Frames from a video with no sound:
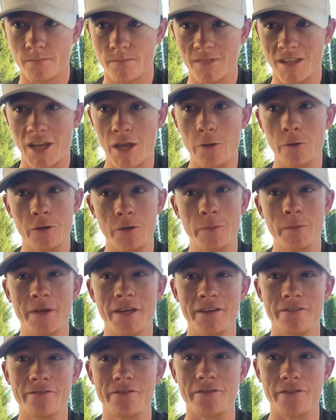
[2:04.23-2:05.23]
it would
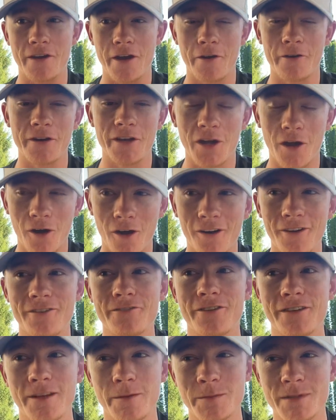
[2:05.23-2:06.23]
be very hard
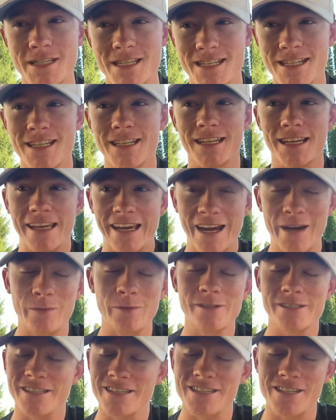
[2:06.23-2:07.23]
for them to sneak a camera
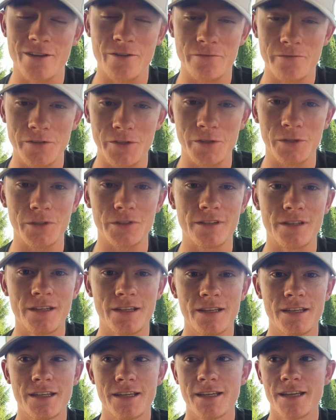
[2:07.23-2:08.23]
into center field
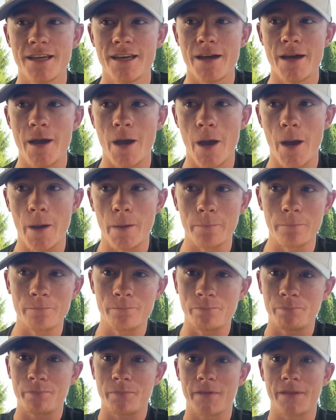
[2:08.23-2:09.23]

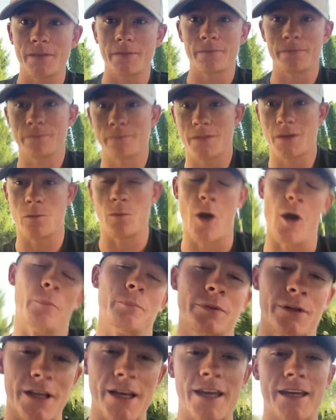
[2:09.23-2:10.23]
while
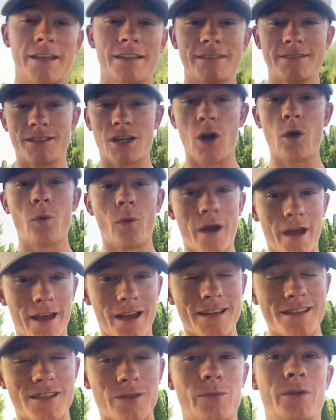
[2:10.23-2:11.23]
playing away
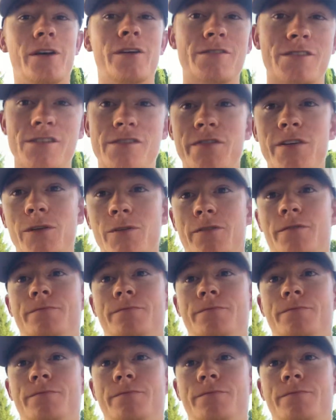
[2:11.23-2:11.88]
at someone else's field.